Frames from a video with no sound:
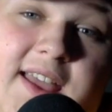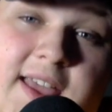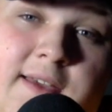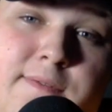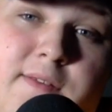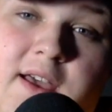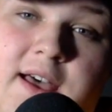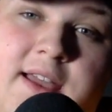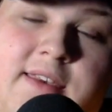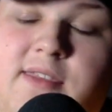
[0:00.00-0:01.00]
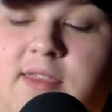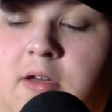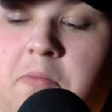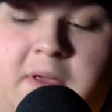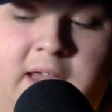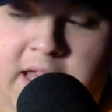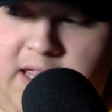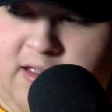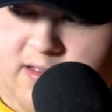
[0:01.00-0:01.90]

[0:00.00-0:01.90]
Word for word: If not, they'll be